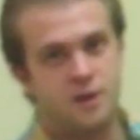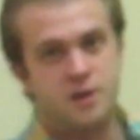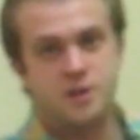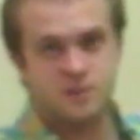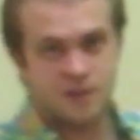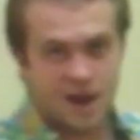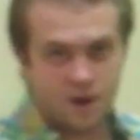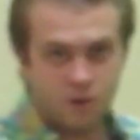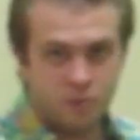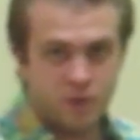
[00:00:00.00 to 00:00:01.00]
here's an
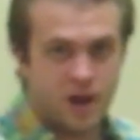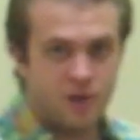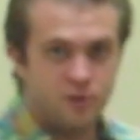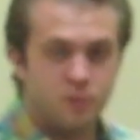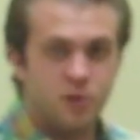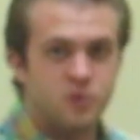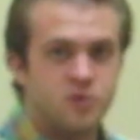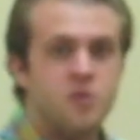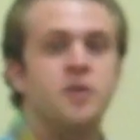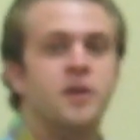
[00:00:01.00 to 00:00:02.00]
at-home guide for
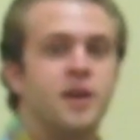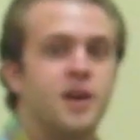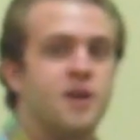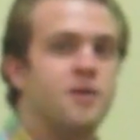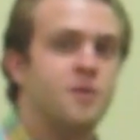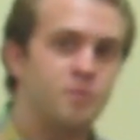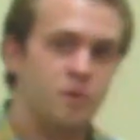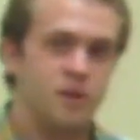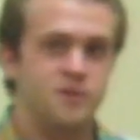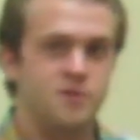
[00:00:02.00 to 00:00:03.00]
post-neutering care,
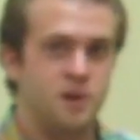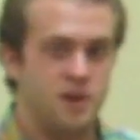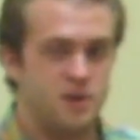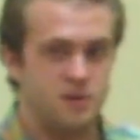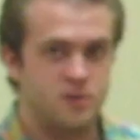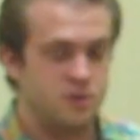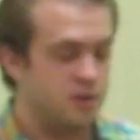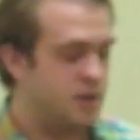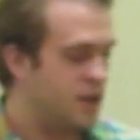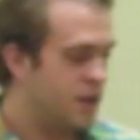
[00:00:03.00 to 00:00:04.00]
brought to you by yours
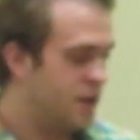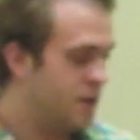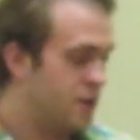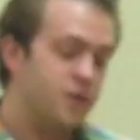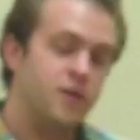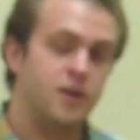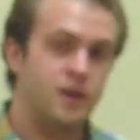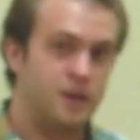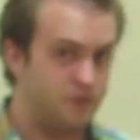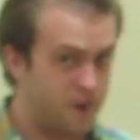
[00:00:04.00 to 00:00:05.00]
truly. You're going
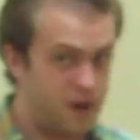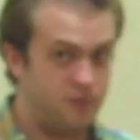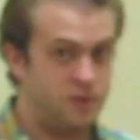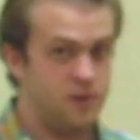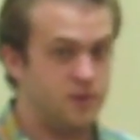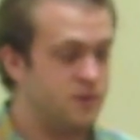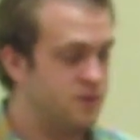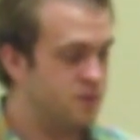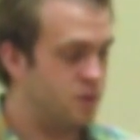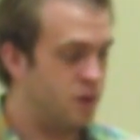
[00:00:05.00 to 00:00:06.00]
to need 5 things.
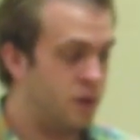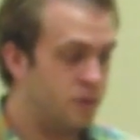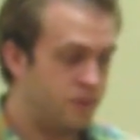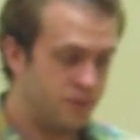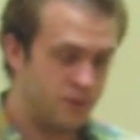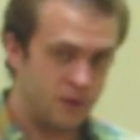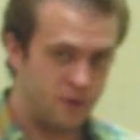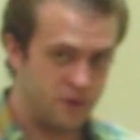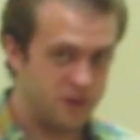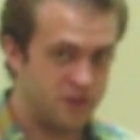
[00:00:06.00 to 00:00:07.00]
1, a
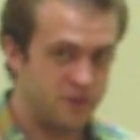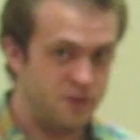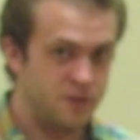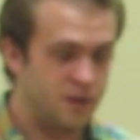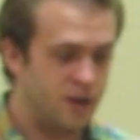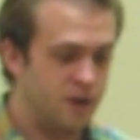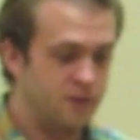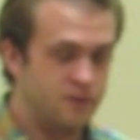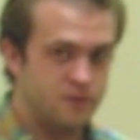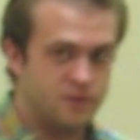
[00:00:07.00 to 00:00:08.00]
freshly neutered dog,
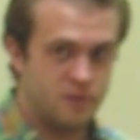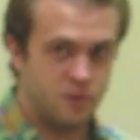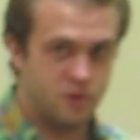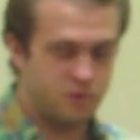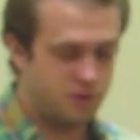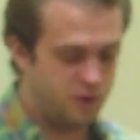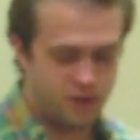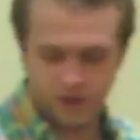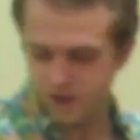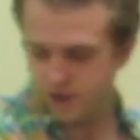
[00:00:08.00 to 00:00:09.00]
similar to Bowie.
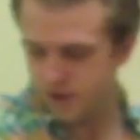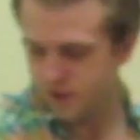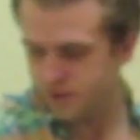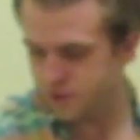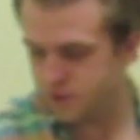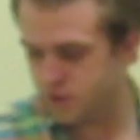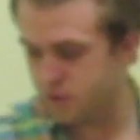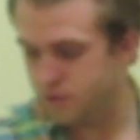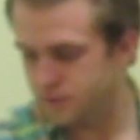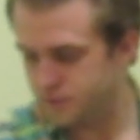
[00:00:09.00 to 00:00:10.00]
2,